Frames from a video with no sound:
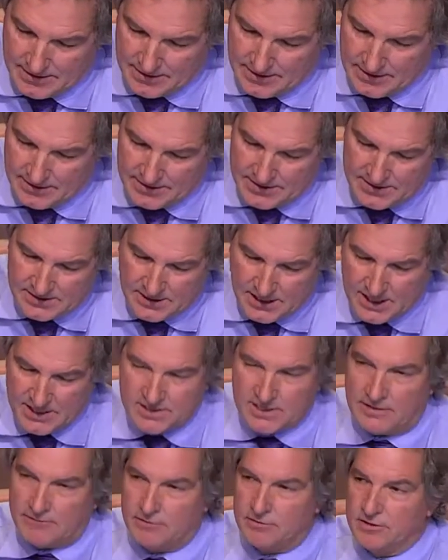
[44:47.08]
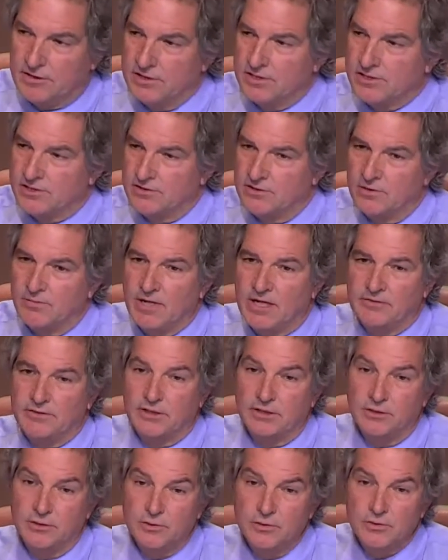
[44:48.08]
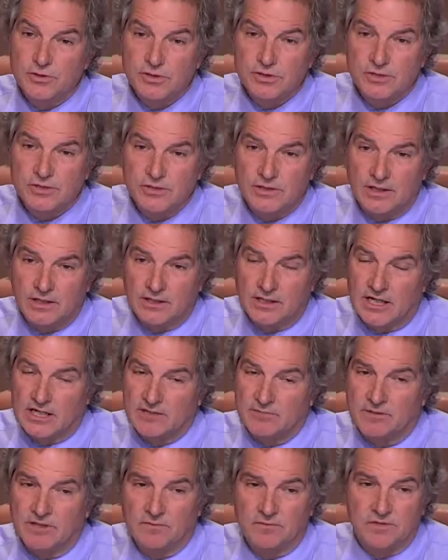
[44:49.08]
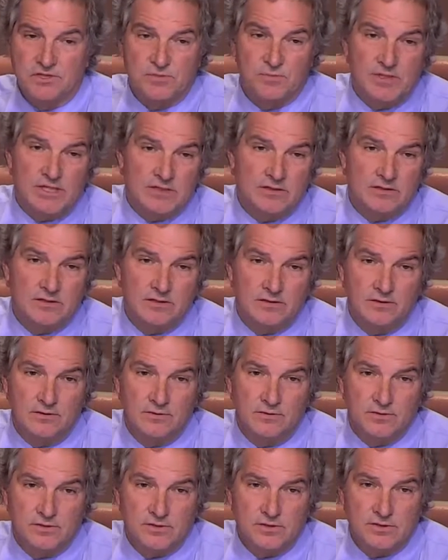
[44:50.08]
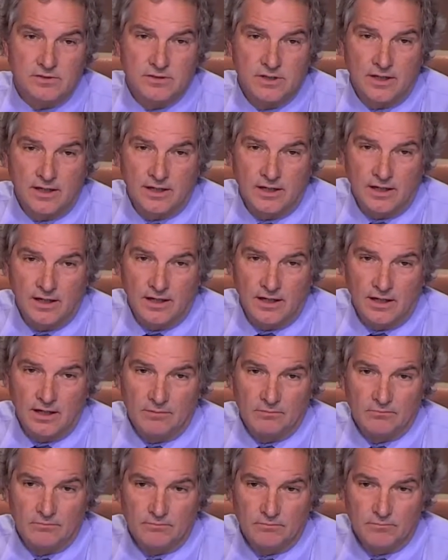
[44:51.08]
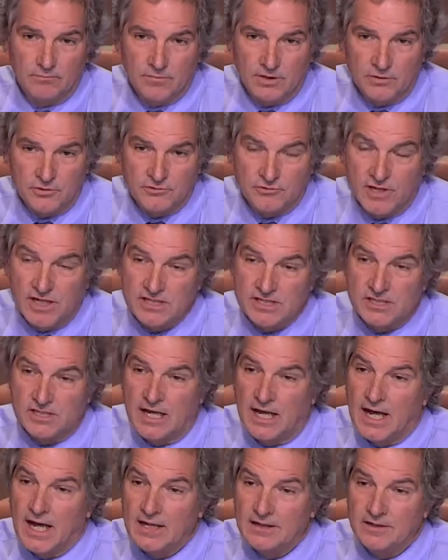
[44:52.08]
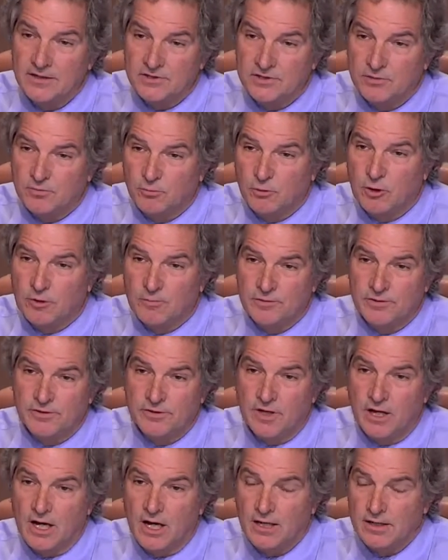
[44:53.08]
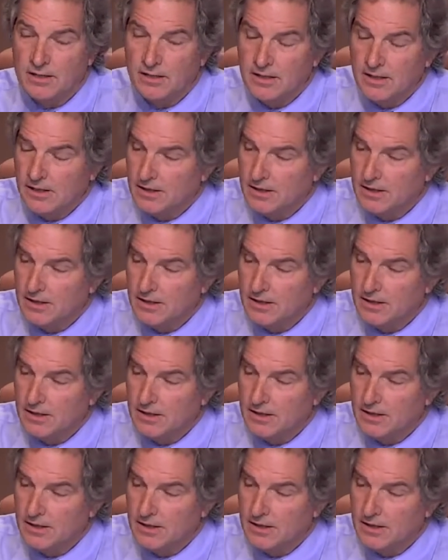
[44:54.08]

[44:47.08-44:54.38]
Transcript: in this case, I've heard concern about the use, and I'd like to be able to speak to the use and address that as appropriate or not.